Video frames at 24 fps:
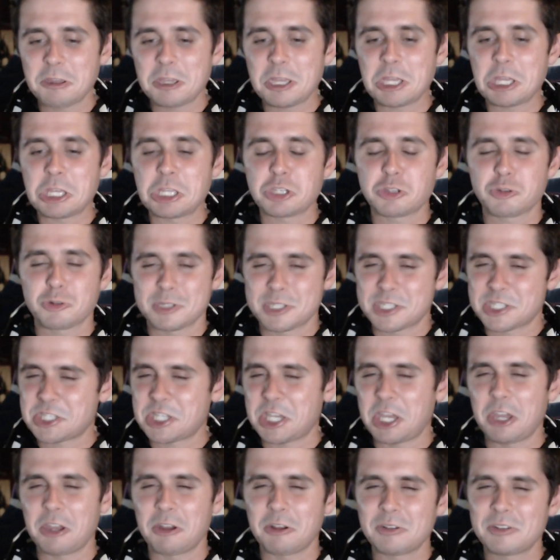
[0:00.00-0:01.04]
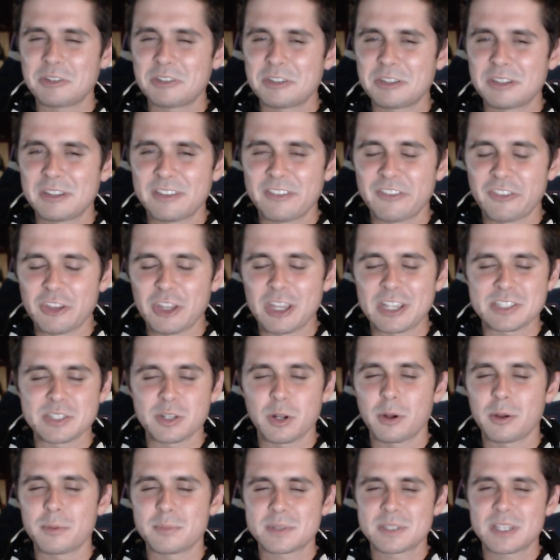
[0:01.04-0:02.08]
interest scale. If you guys
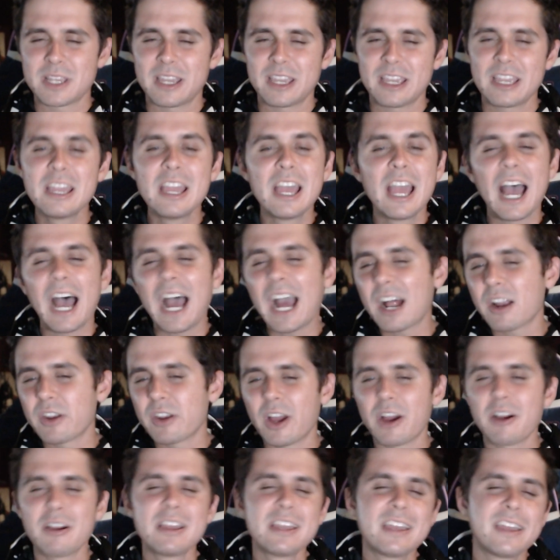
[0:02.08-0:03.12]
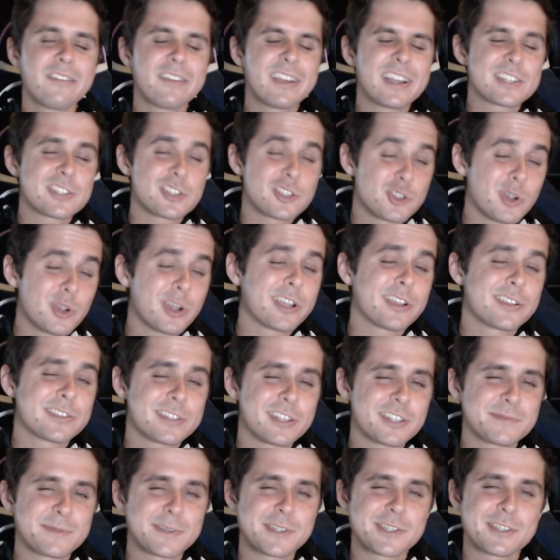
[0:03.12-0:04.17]
know what I'm saying. I don't know. If you guys are enjoying
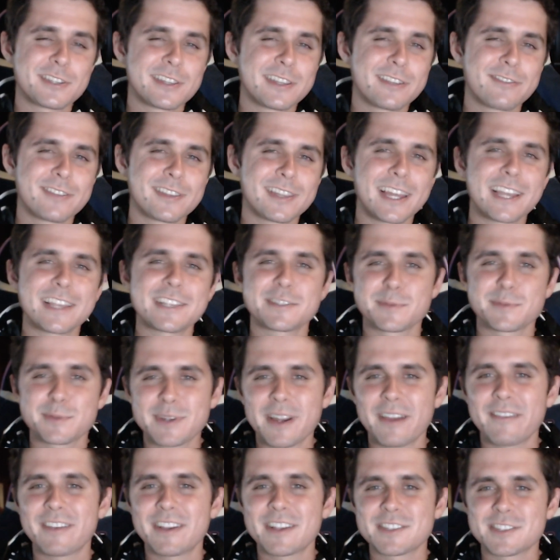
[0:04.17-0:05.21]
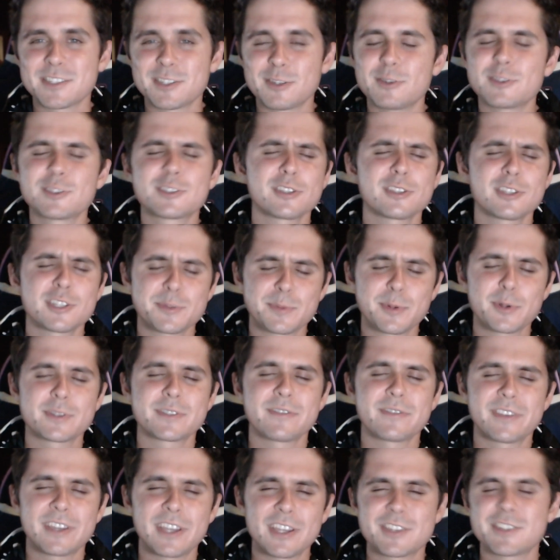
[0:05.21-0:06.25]
yourselves, make sure to leave a like. Subscribe if you guys are new. And turn on those post
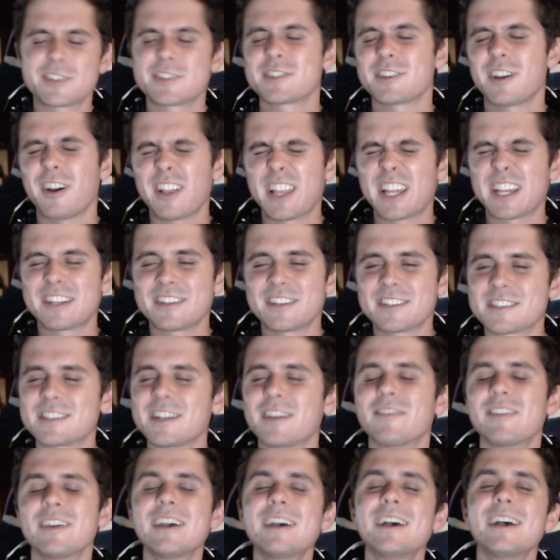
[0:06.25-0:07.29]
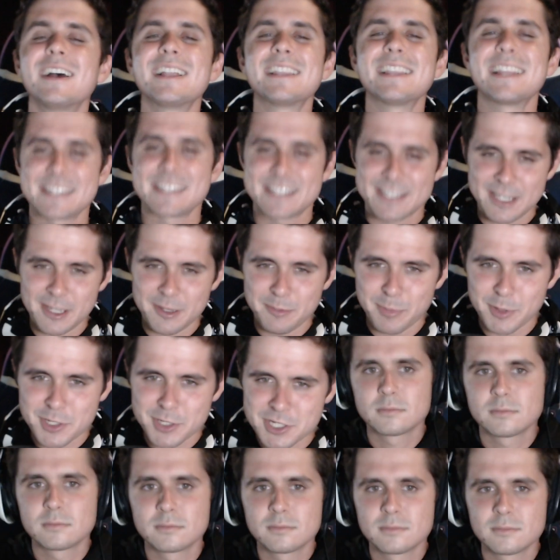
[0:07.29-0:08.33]
notifications. All that good stuff. Let's keep
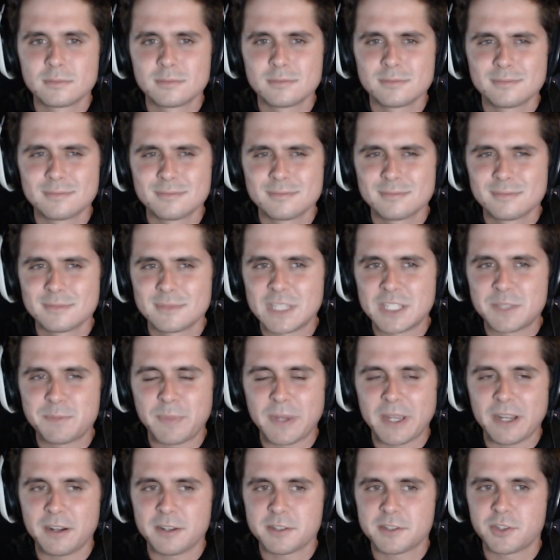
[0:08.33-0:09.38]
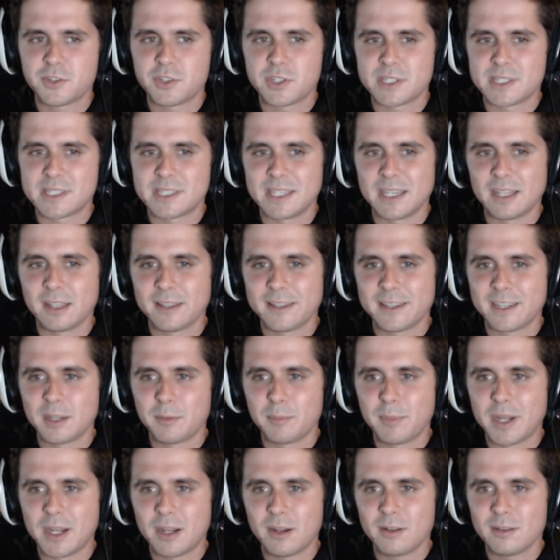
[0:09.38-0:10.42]
pushing. These parents are just yelling
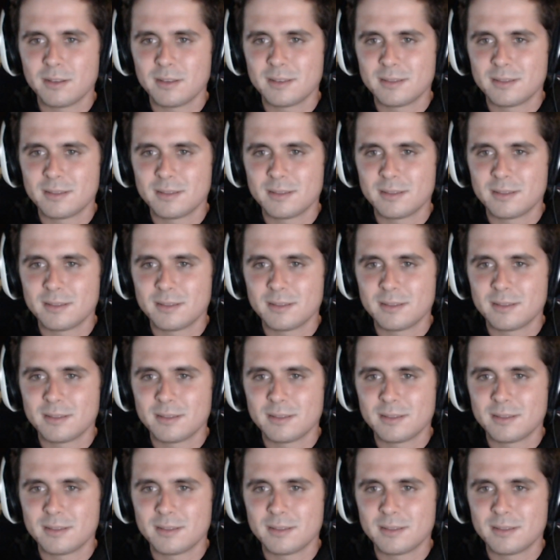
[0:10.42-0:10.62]
about.